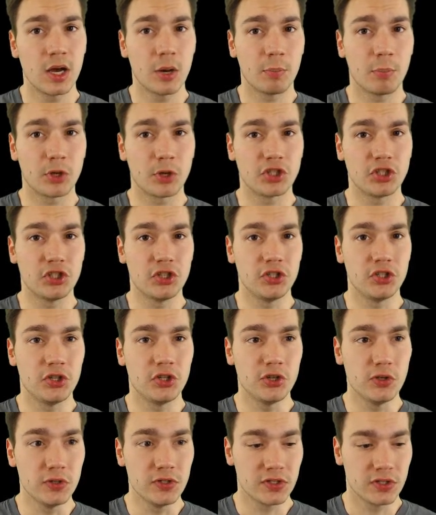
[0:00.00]
but you
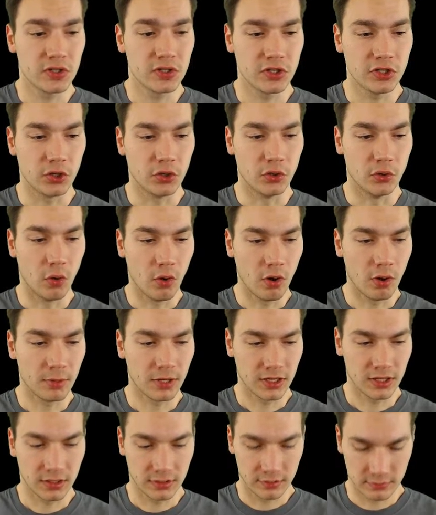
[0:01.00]
use your
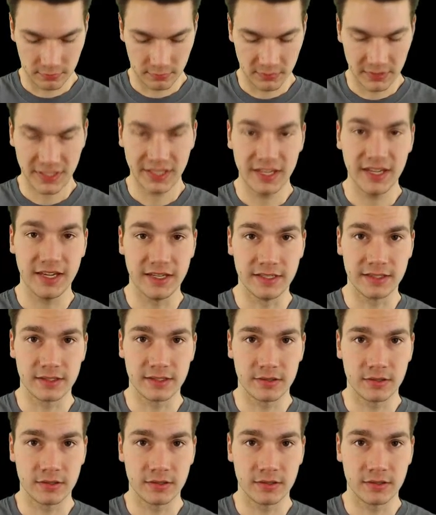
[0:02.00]
normal keys